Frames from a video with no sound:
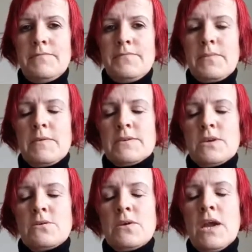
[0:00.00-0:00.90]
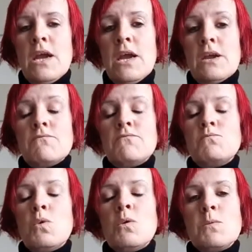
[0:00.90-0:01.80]
So
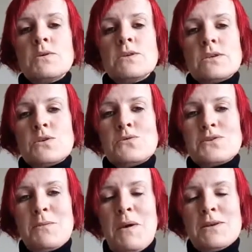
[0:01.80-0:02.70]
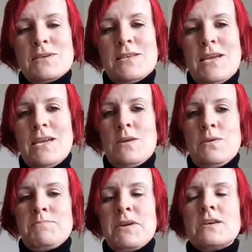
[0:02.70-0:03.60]
what we wanted to talk to you about today,
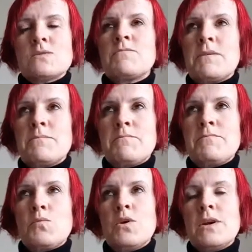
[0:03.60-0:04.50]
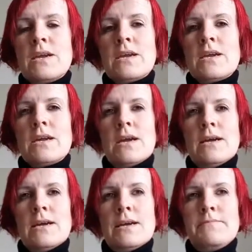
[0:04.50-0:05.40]
because we've been working
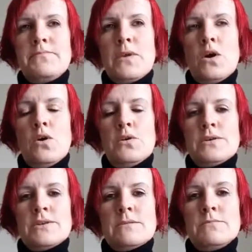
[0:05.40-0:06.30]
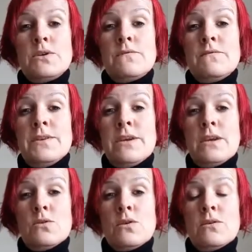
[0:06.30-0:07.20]
on some new
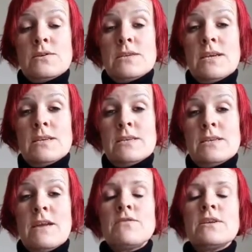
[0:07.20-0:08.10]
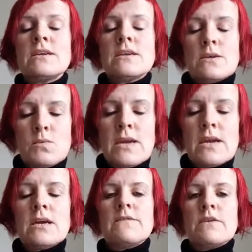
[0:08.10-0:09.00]
video content. Every year we
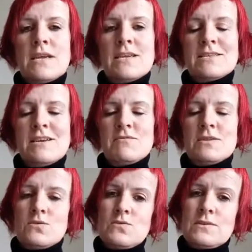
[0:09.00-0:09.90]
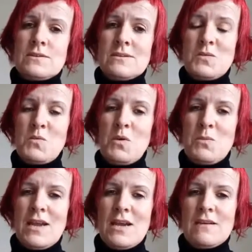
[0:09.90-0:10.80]
kind of update our resources and what we
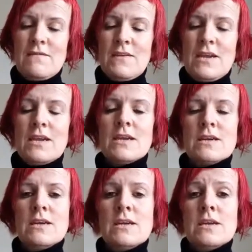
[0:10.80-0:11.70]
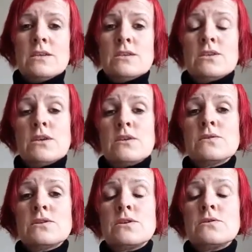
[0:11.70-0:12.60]
have here to show
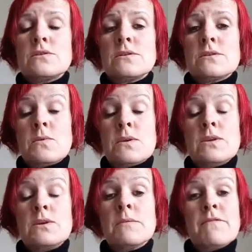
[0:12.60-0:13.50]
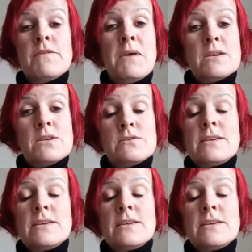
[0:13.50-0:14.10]
students when you come for mentoring.